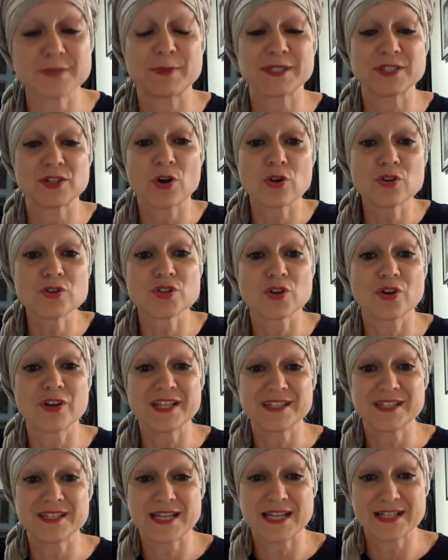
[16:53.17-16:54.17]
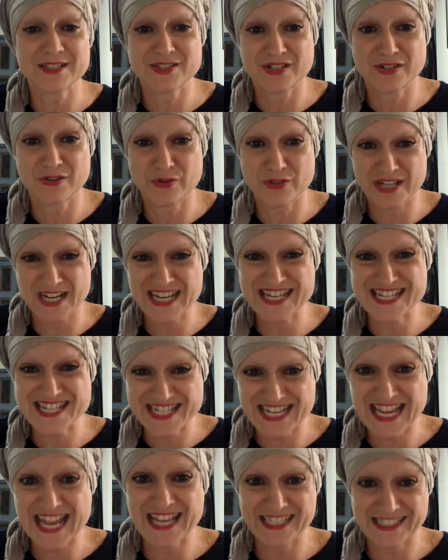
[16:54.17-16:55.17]
but also in the nature
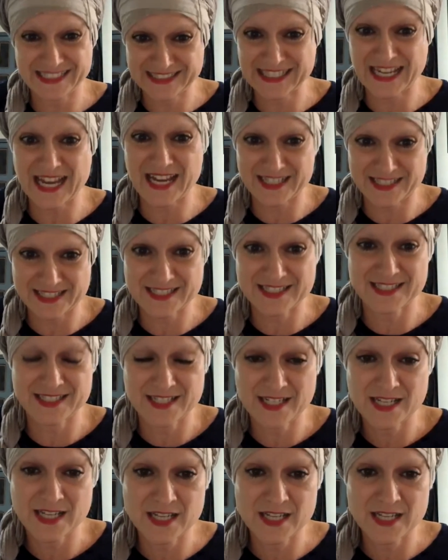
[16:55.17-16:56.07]
inside us.